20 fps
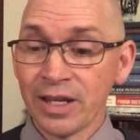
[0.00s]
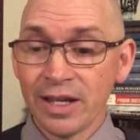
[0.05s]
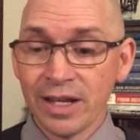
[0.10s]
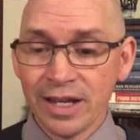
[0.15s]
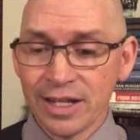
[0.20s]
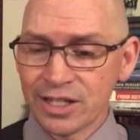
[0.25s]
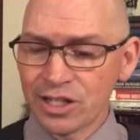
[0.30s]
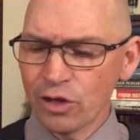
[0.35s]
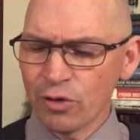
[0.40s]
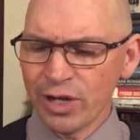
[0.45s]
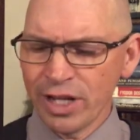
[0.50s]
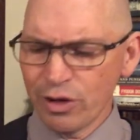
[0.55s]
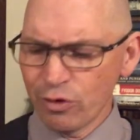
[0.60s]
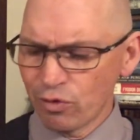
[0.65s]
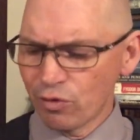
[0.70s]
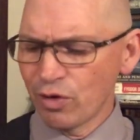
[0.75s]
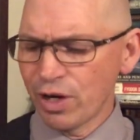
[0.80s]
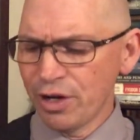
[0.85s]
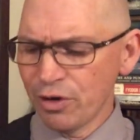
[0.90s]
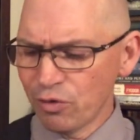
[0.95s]
And so he,
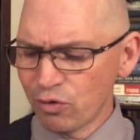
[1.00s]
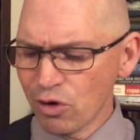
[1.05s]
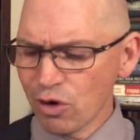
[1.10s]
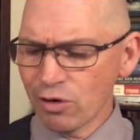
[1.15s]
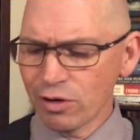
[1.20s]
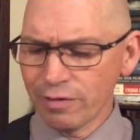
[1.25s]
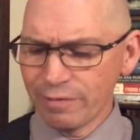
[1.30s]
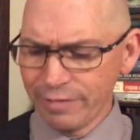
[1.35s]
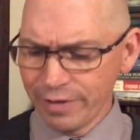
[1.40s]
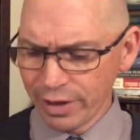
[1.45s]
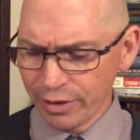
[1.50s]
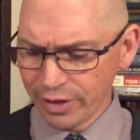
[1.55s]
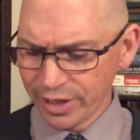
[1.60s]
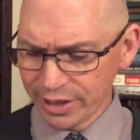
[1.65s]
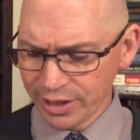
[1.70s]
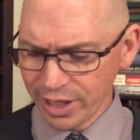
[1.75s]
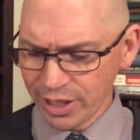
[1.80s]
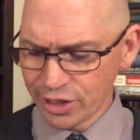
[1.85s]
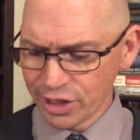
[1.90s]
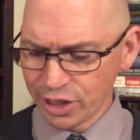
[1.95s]
he wrote a very
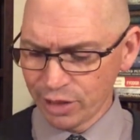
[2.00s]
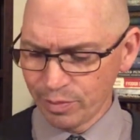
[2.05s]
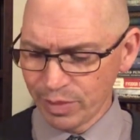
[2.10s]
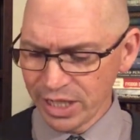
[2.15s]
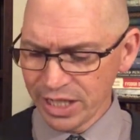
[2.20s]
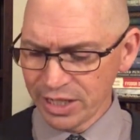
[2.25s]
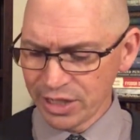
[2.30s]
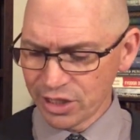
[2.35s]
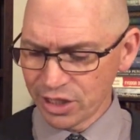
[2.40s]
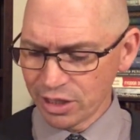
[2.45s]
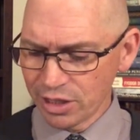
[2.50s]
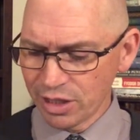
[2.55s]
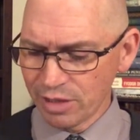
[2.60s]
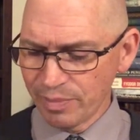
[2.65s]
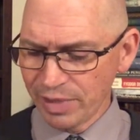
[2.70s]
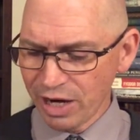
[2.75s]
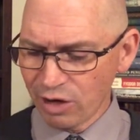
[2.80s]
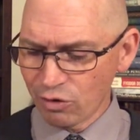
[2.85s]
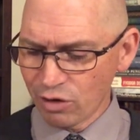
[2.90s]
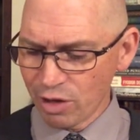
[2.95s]
touching piece
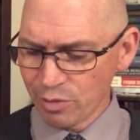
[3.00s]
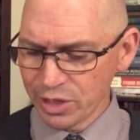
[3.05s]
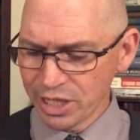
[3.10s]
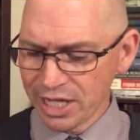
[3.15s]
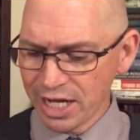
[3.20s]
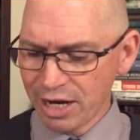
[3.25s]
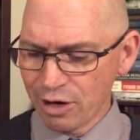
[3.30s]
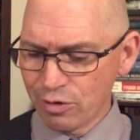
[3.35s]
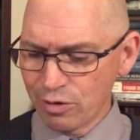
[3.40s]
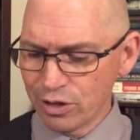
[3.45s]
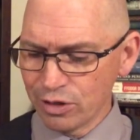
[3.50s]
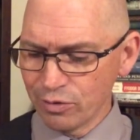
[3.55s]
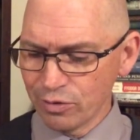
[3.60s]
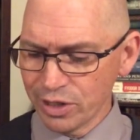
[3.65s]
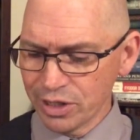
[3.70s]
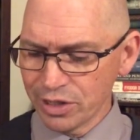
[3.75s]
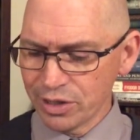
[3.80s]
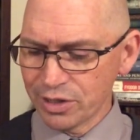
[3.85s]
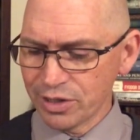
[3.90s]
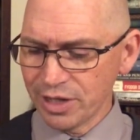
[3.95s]
about Robert E. Howard,
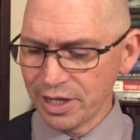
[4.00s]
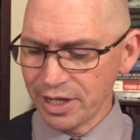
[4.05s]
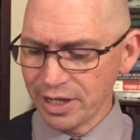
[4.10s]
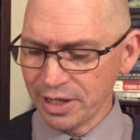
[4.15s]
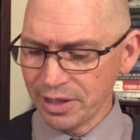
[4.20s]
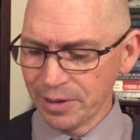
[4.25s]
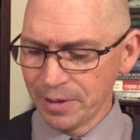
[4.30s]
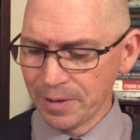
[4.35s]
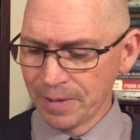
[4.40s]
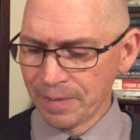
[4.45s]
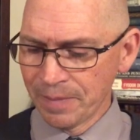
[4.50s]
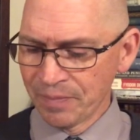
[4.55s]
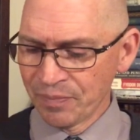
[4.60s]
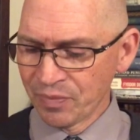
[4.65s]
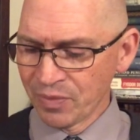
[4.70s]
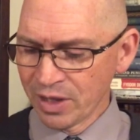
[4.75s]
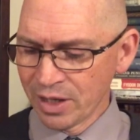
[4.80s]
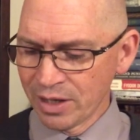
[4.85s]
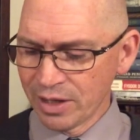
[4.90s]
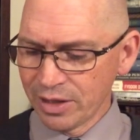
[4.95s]
which they,
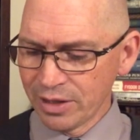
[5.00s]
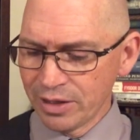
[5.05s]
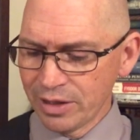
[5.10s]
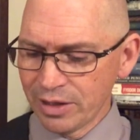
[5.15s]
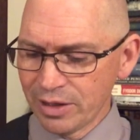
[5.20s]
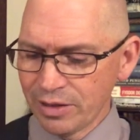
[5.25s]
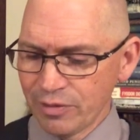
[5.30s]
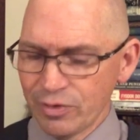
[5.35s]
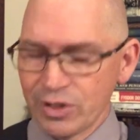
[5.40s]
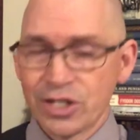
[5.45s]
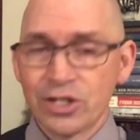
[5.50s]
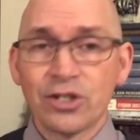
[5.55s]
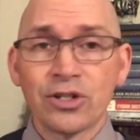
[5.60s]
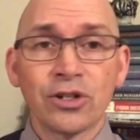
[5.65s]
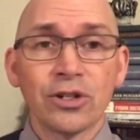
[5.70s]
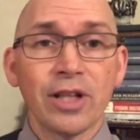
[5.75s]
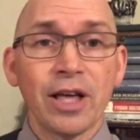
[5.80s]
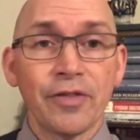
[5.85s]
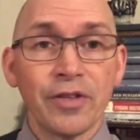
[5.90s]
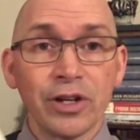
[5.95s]
which
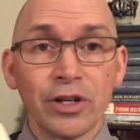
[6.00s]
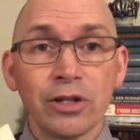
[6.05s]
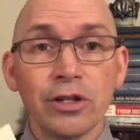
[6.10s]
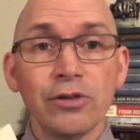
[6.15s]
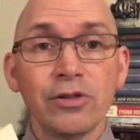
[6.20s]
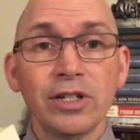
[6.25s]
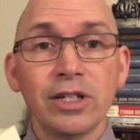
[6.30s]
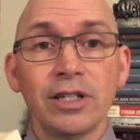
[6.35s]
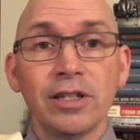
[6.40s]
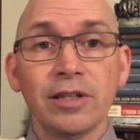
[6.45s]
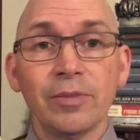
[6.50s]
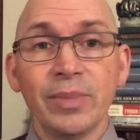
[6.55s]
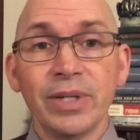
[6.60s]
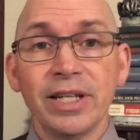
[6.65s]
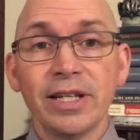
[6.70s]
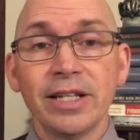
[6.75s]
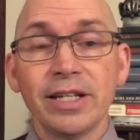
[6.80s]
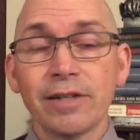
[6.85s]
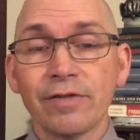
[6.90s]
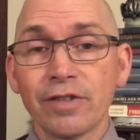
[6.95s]
Derleth included at the
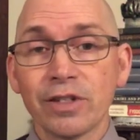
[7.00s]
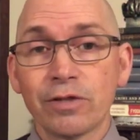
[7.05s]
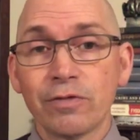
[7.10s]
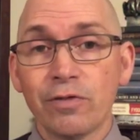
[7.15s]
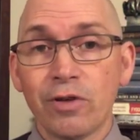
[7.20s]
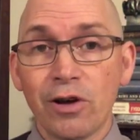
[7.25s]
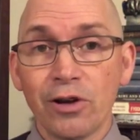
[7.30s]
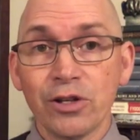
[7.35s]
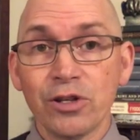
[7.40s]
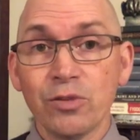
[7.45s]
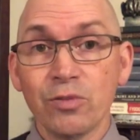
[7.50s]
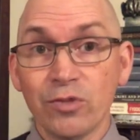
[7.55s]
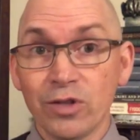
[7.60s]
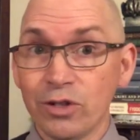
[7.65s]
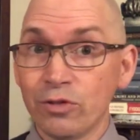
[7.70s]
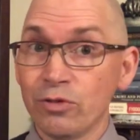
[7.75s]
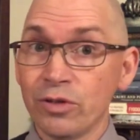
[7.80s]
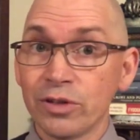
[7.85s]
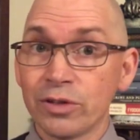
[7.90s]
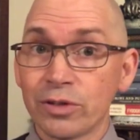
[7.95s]
beginning of this volume,
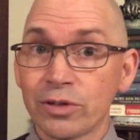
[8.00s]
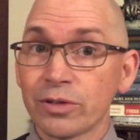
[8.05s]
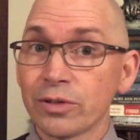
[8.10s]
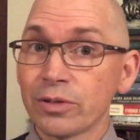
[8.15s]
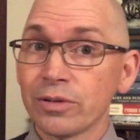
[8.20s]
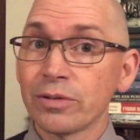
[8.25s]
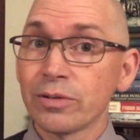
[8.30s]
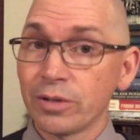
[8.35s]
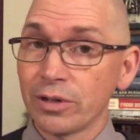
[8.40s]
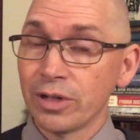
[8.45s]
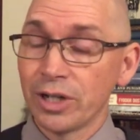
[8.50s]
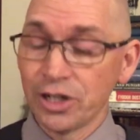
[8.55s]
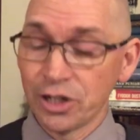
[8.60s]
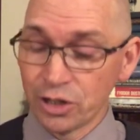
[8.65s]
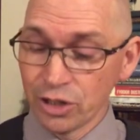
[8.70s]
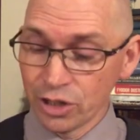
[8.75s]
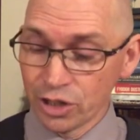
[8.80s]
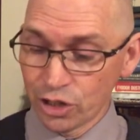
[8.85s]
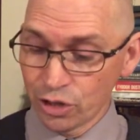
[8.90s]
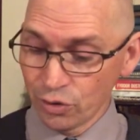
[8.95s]
which was a
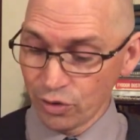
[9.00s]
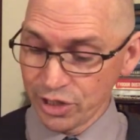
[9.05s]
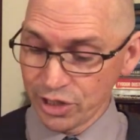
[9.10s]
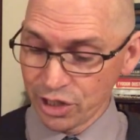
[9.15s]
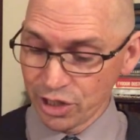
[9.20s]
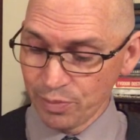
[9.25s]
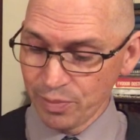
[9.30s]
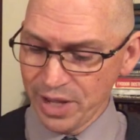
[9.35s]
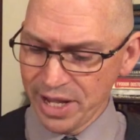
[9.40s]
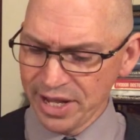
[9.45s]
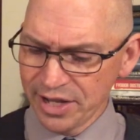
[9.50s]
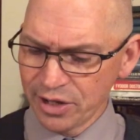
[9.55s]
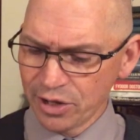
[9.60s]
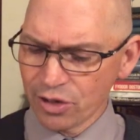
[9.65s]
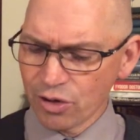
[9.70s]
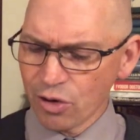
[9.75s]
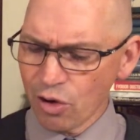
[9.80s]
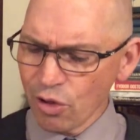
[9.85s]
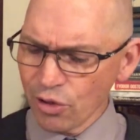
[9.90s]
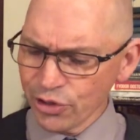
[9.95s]
good choice to make.
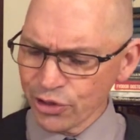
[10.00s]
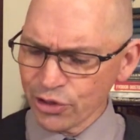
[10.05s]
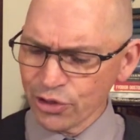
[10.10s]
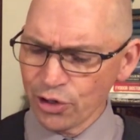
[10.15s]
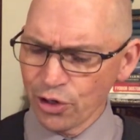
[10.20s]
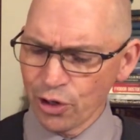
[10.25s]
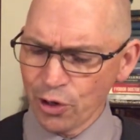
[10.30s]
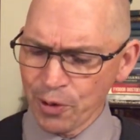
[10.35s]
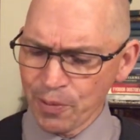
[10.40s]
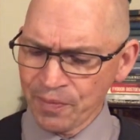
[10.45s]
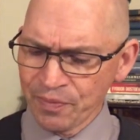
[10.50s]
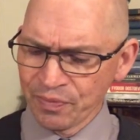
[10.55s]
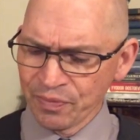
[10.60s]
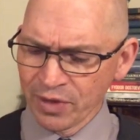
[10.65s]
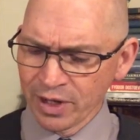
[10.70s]
Also,